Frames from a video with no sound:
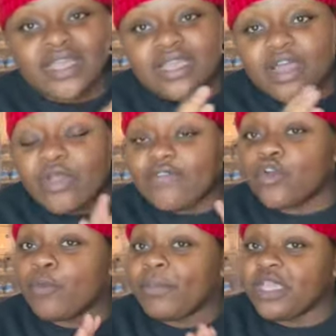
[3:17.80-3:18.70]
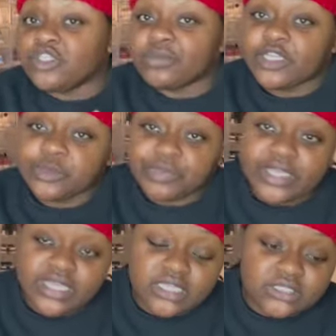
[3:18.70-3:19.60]
I don't have no major, major
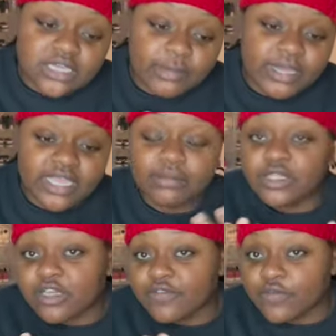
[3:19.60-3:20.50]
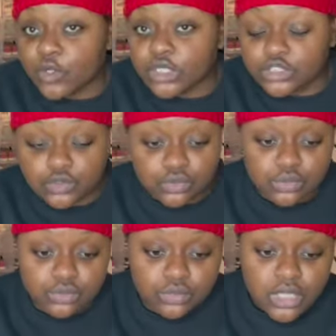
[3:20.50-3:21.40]
plans. Um, I am looking forward
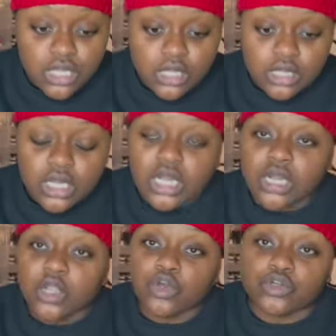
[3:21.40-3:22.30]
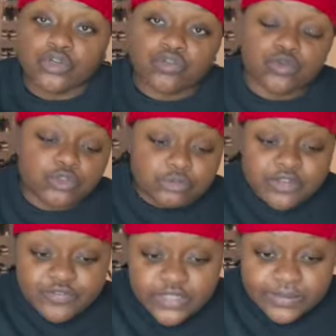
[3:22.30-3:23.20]
to uh, going on a cruise with my
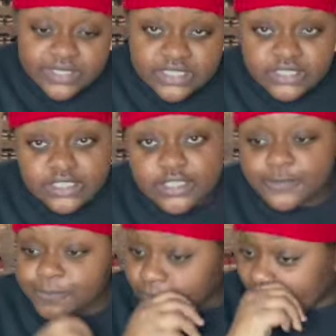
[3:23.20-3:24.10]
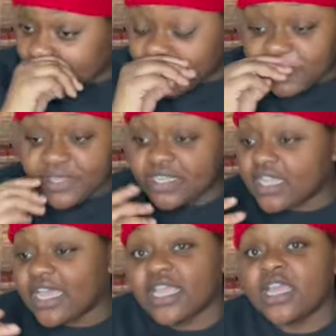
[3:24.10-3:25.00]
family this year. I haven't been
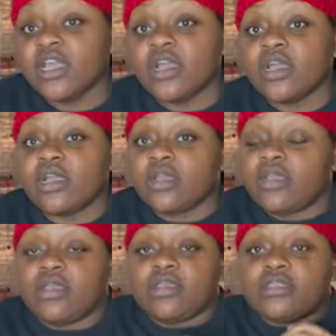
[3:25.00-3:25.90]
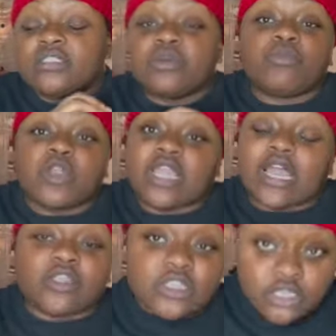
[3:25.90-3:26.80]
like somewhere like
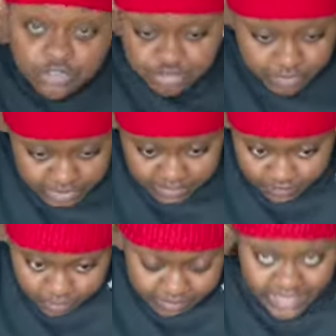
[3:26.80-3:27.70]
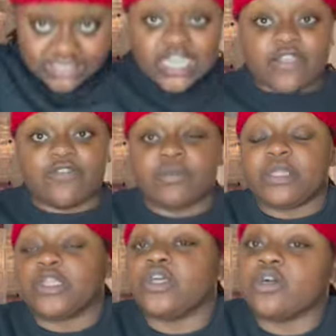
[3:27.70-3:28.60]
out the country or whatever with my entire family
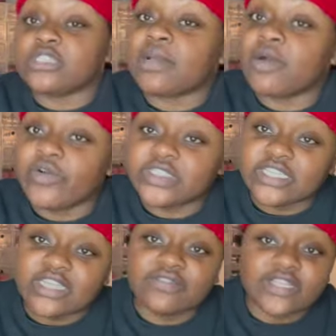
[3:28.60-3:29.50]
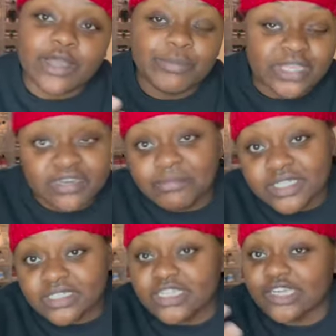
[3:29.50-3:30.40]
in a long time. I always get left out being in the
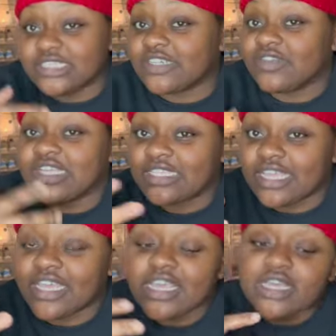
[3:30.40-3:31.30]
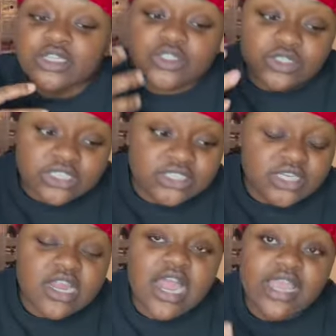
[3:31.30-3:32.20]
military, stuff like that. So this
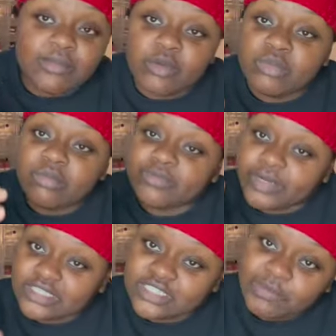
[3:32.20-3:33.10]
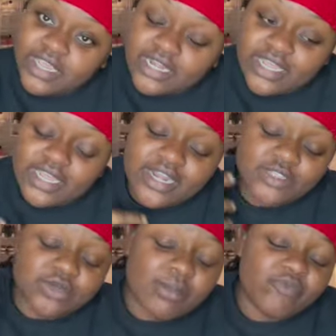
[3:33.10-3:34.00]
year I am gonna be able to participate in that and
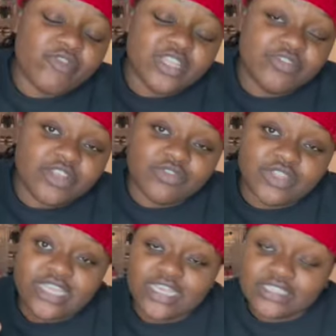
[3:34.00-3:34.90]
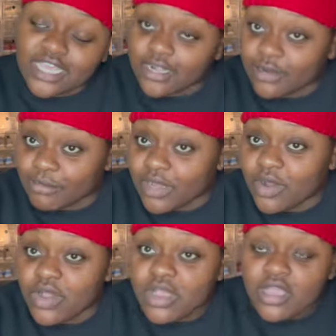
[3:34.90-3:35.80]
that's what I'm really, really, really excited about.
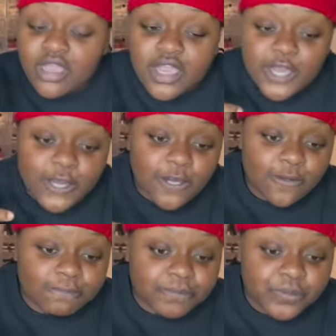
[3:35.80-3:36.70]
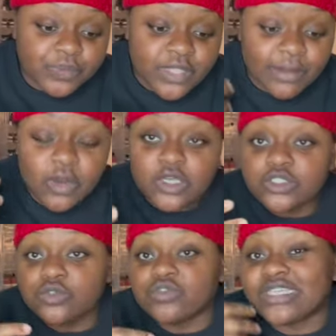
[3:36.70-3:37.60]
Um, I'm
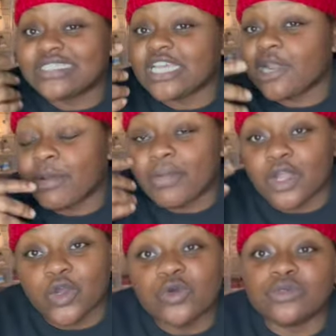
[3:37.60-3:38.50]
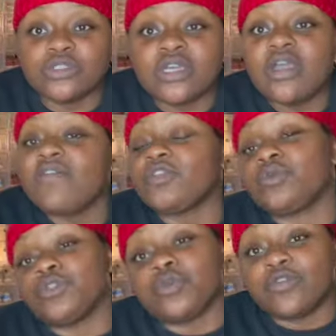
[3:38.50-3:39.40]
also really excited about my goals for
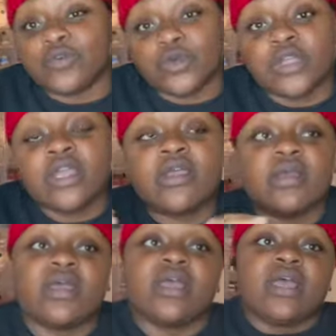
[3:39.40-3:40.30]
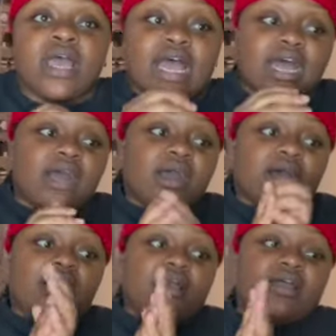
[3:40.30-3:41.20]
2024.
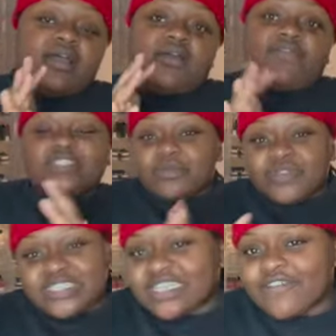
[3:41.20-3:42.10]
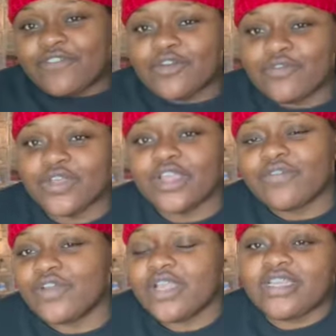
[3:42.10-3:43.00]
Uh, for some reason I feel very,
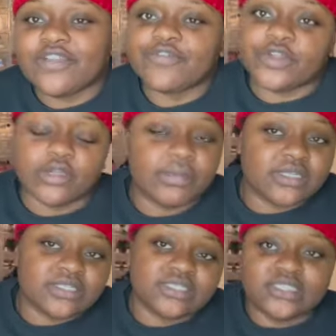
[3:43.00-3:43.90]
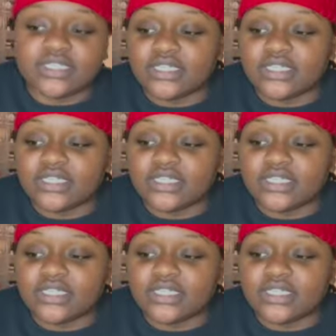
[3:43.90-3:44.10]
very different about this year.